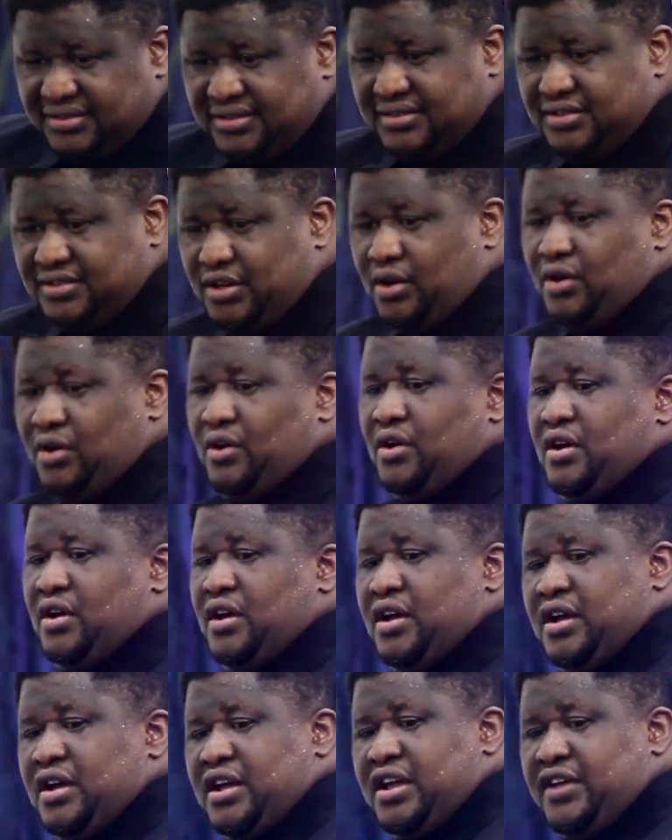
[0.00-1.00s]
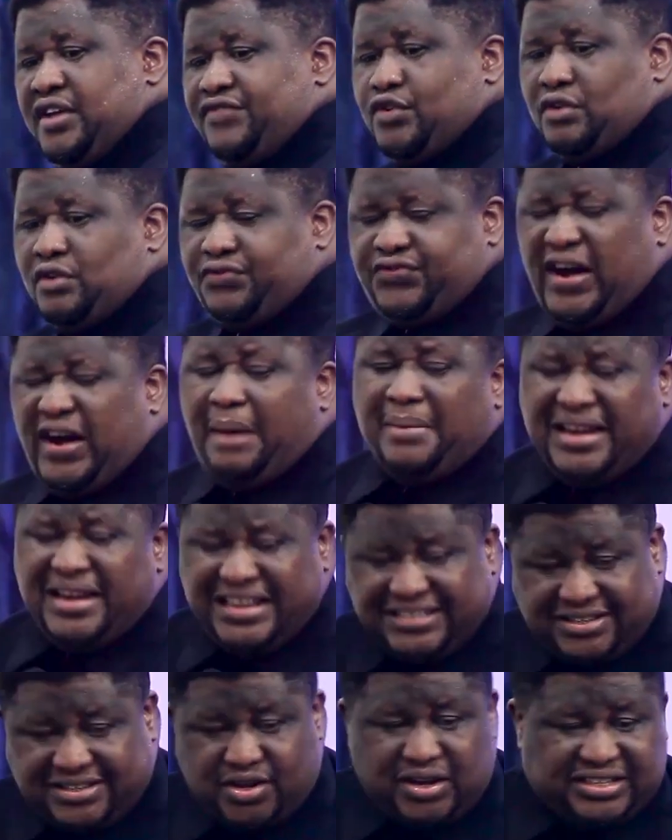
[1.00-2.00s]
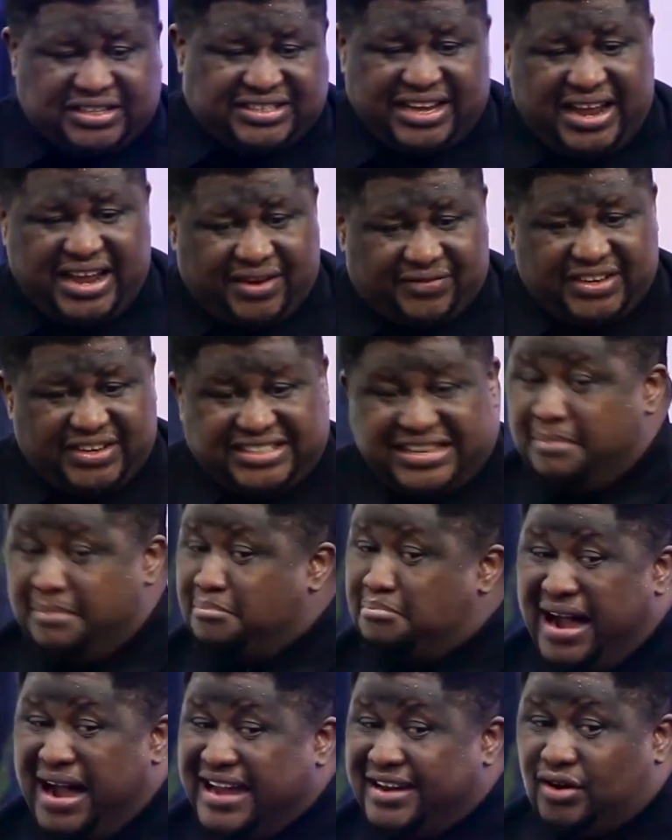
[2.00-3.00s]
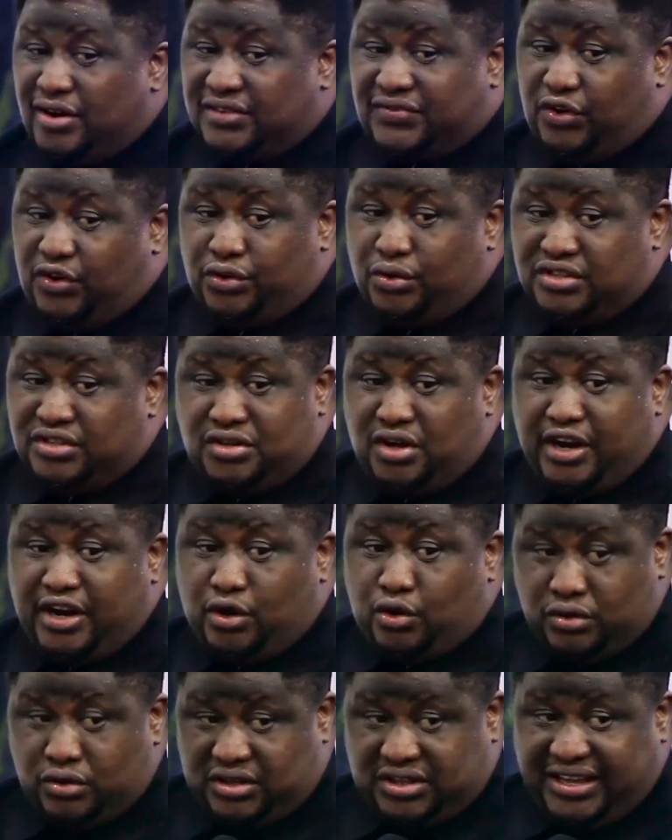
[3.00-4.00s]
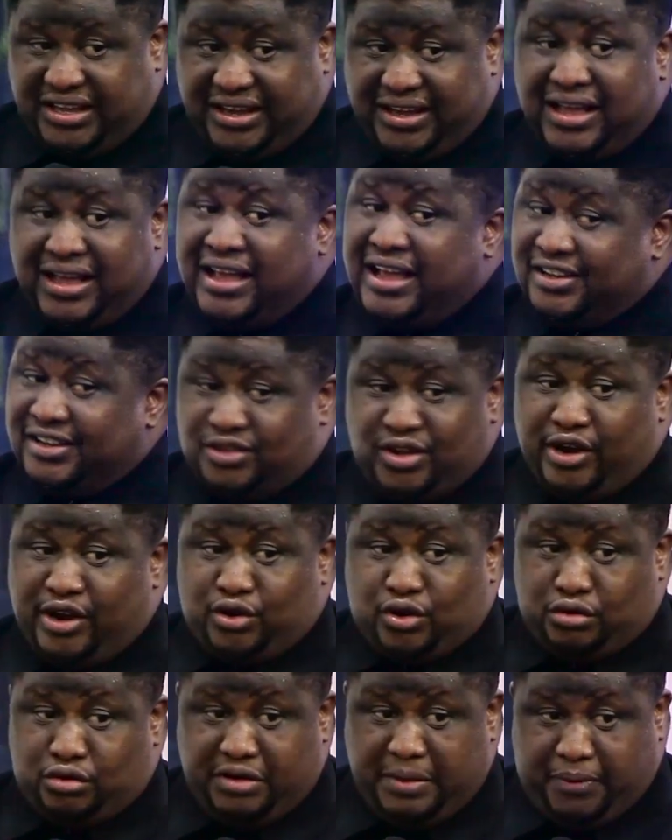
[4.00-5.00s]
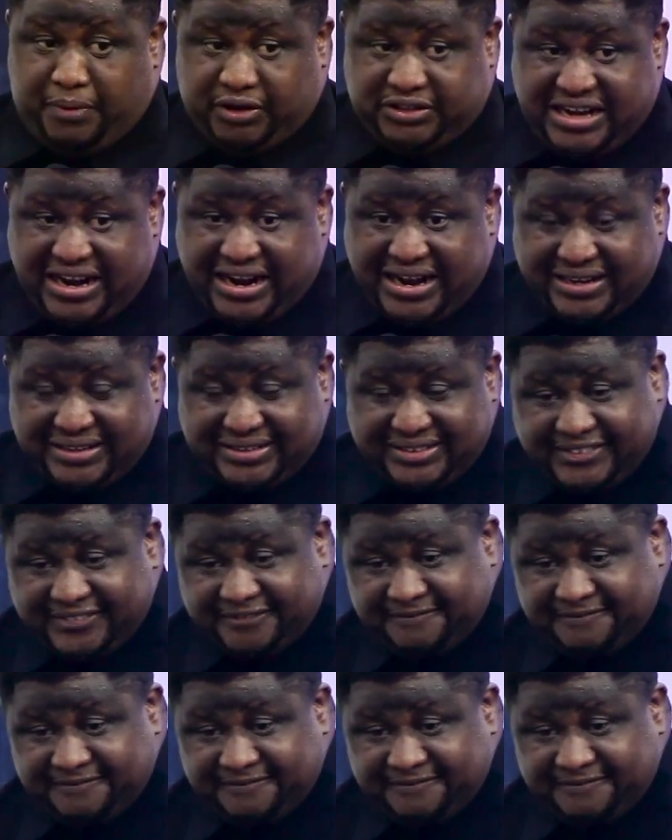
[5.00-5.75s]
So if your family is not saved, it's a minus for you. It's not a good thing. It's not a good report card.